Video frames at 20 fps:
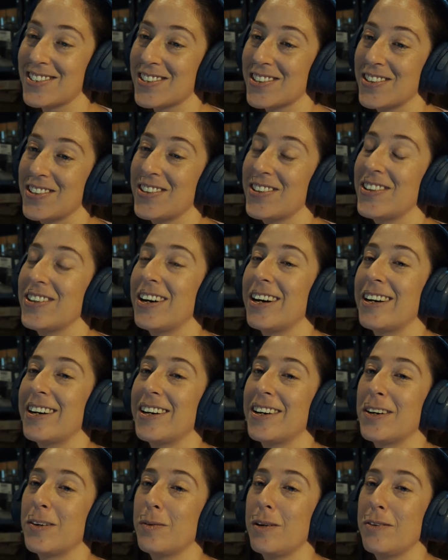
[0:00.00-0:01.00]

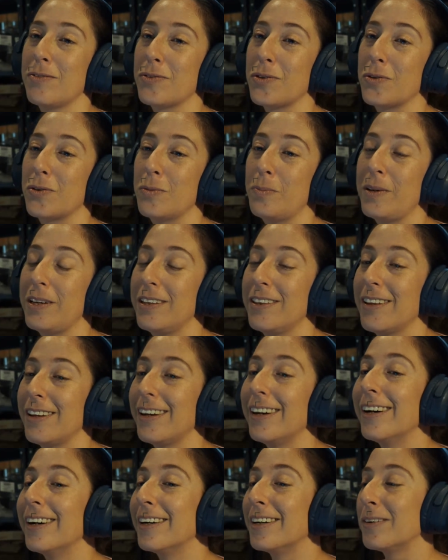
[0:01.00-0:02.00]
though, we've all been
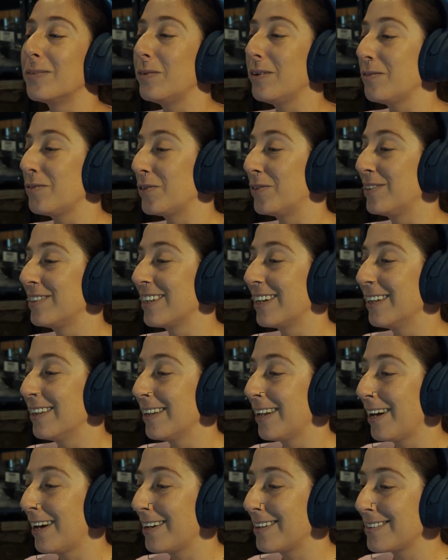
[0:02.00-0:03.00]
there. We've all done
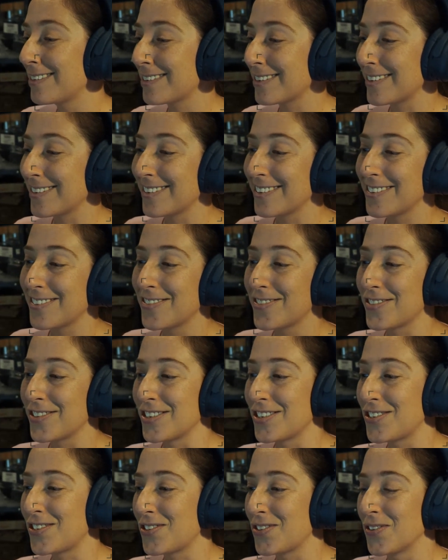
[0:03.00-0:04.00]
that for
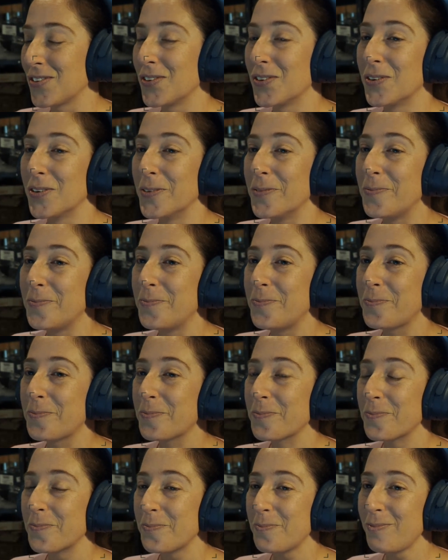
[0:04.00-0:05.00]
sure.
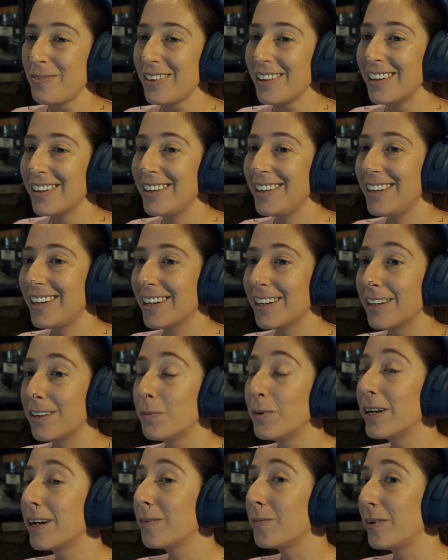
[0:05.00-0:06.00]
Yeah,
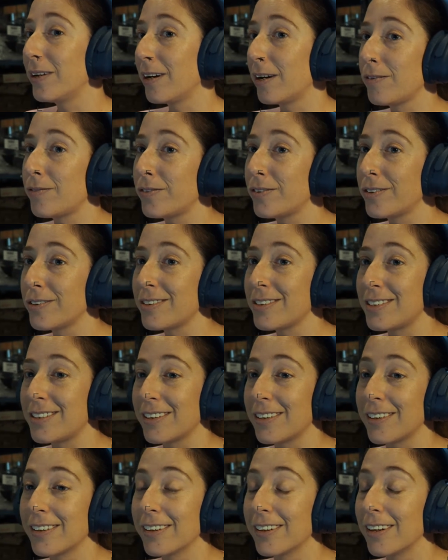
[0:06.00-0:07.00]
when I first
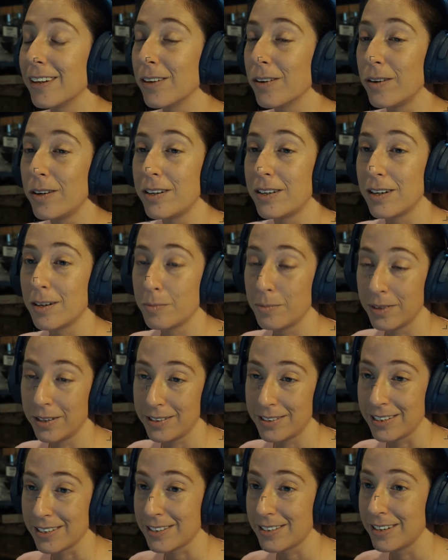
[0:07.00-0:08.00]
loaded up my
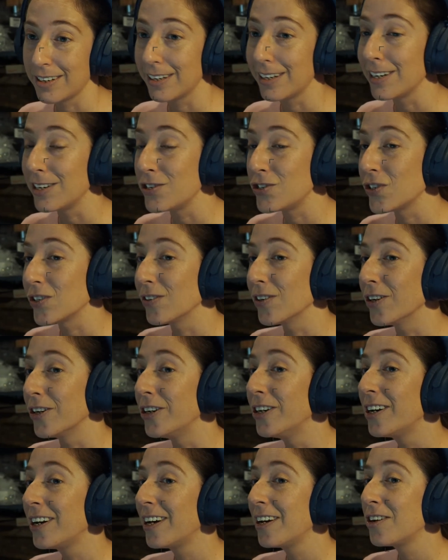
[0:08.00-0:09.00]
690
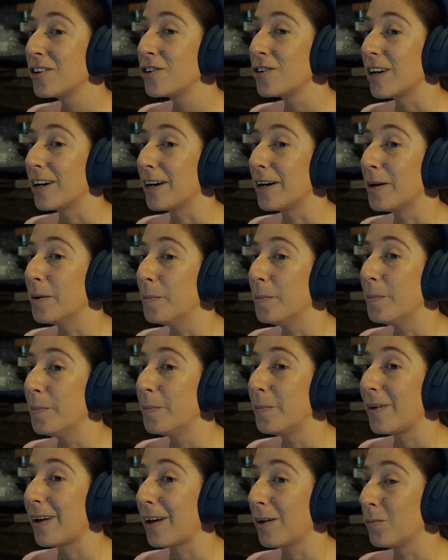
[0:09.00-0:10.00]
Enduro,
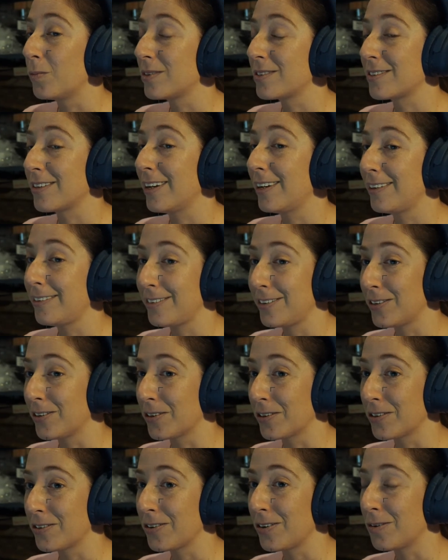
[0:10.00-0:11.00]
and was like,
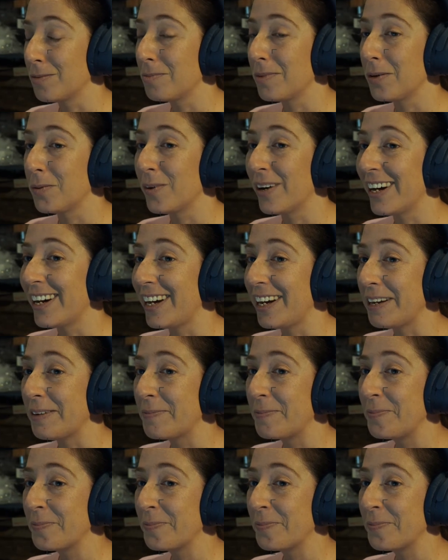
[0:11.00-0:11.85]
on my way